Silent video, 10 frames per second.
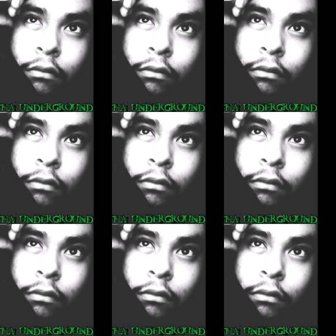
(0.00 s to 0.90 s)

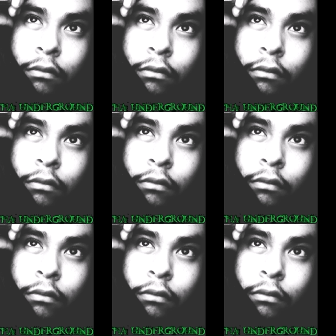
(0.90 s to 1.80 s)

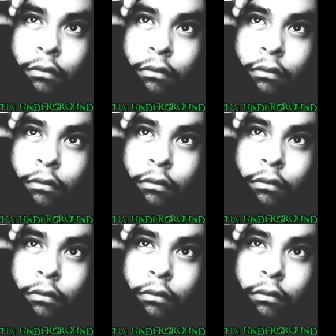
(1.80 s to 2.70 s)

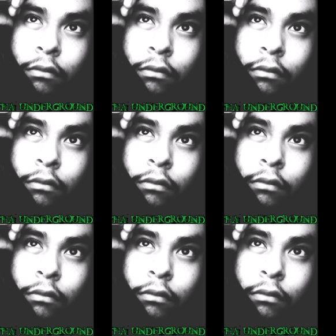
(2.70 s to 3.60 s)

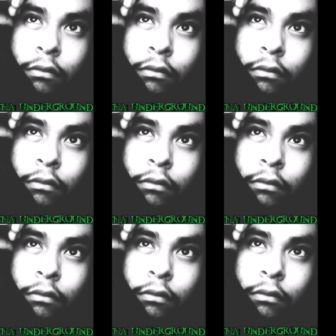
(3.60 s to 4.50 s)

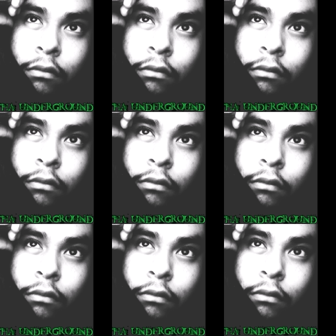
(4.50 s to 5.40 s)

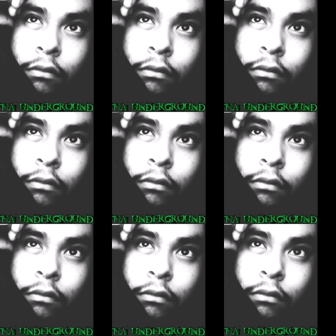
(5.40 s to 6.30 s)

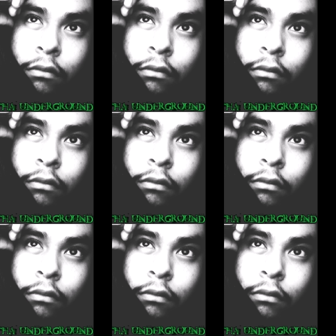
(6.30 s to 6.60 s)
Nobody speaks.